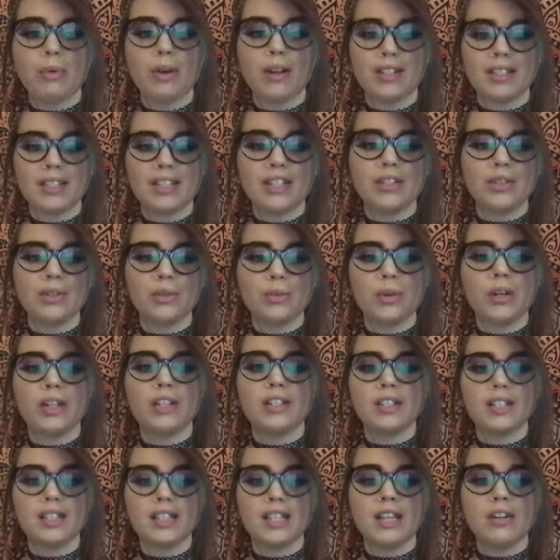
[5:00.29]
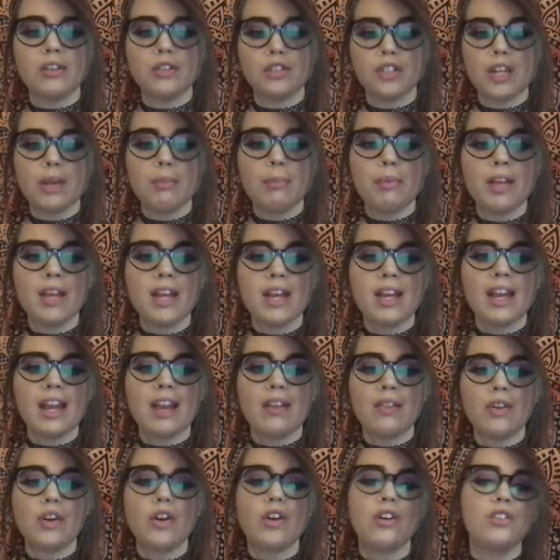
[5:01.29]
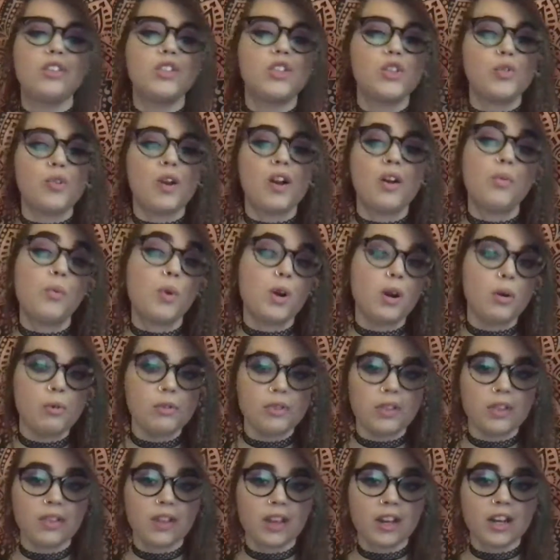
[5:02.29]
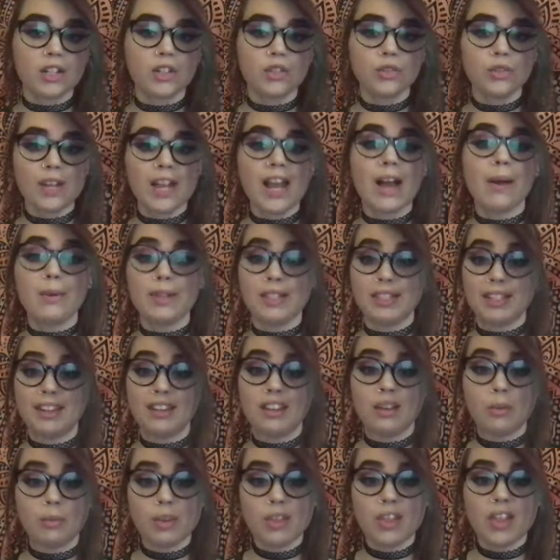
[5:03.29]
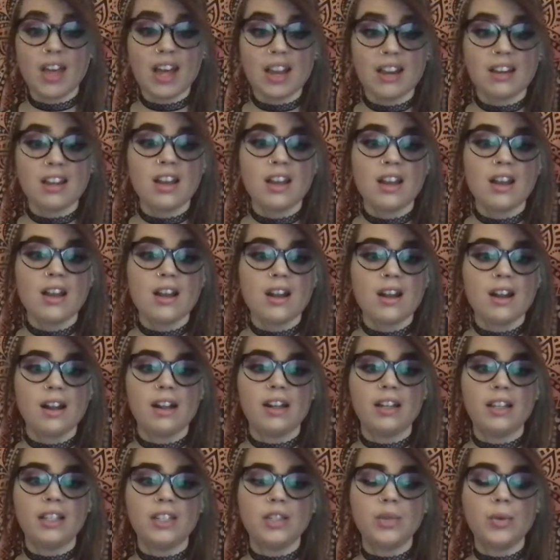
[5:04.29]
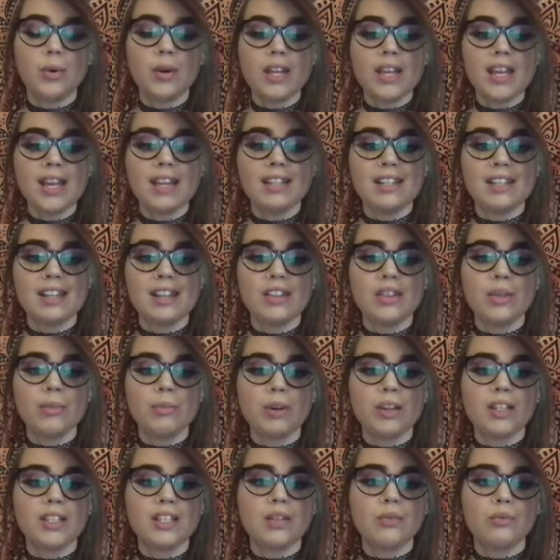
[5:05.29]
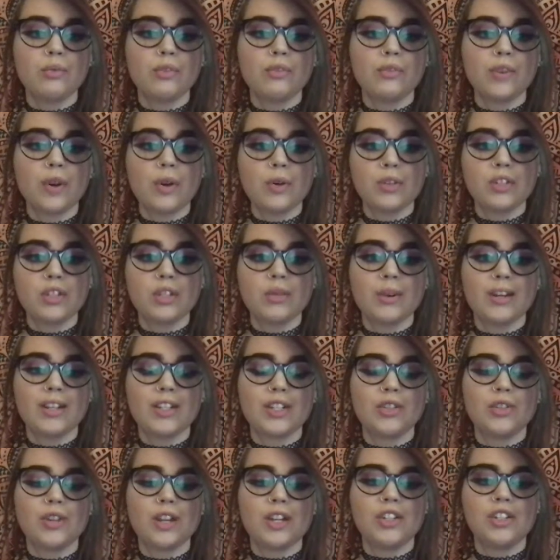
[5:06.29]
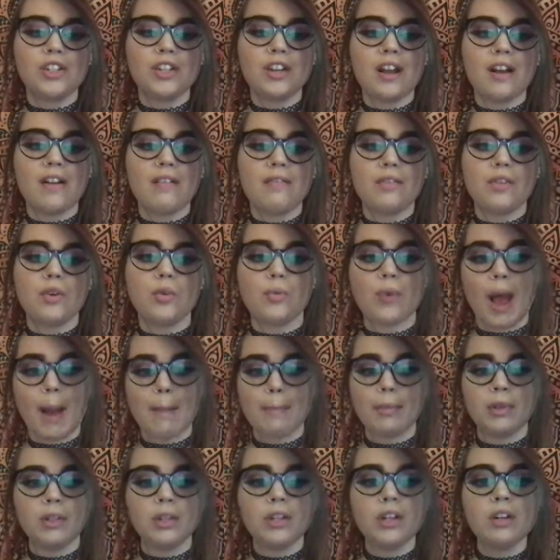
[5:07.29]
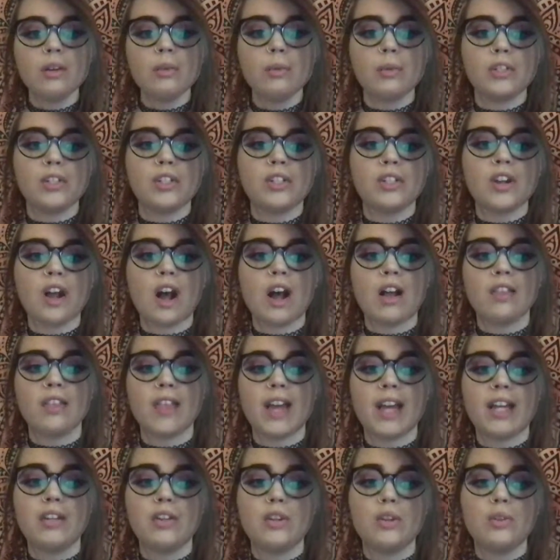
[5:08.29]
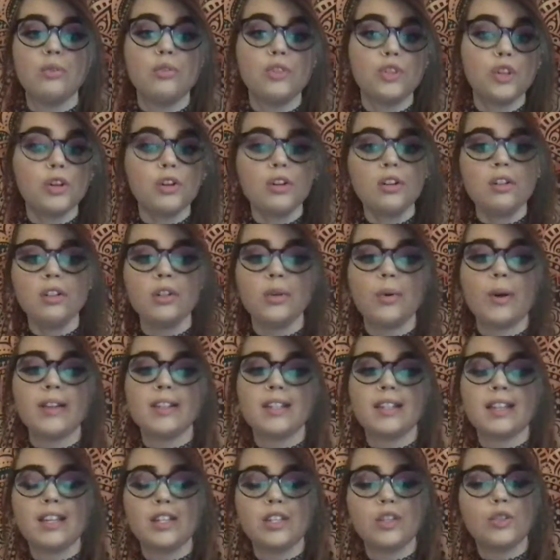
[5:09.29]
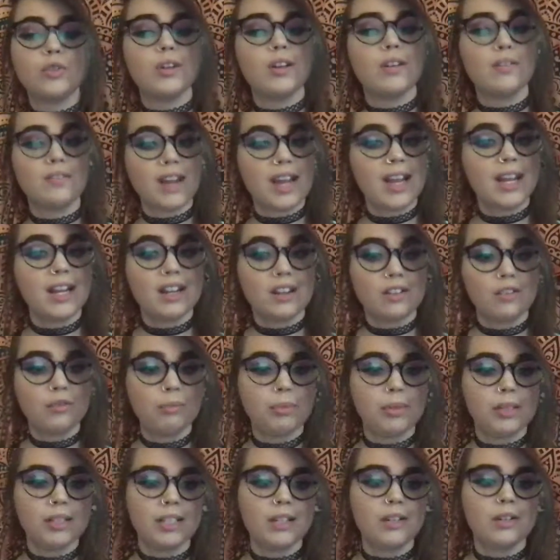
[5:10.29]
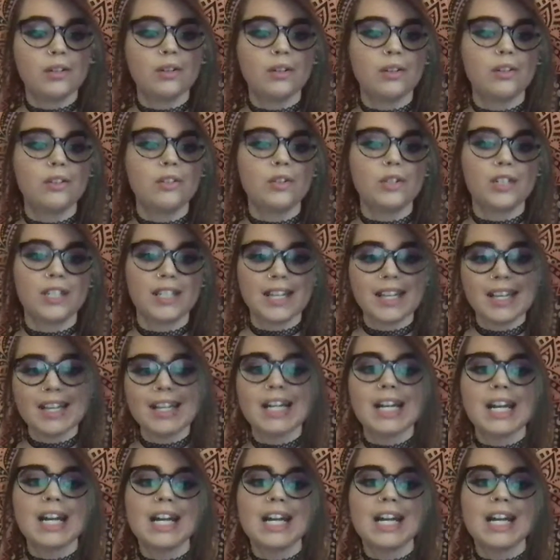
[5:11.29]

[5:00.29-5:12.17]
President Duterte's leadership and the current drug war within the country, how he's dealing with that. In 2018, the president revoked the registration of The Rappler, which is an online news journal who has a history of negative political critique.